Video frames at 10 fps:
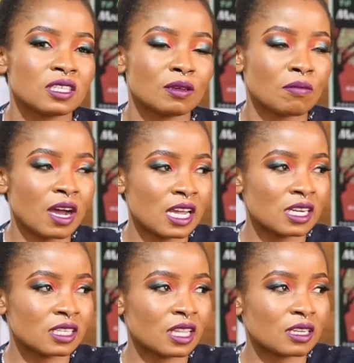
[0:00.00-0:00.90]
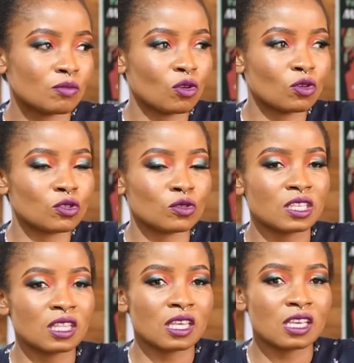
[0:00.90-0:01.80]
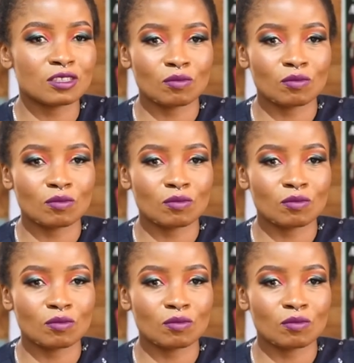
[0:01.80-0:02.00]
demand that because you see things,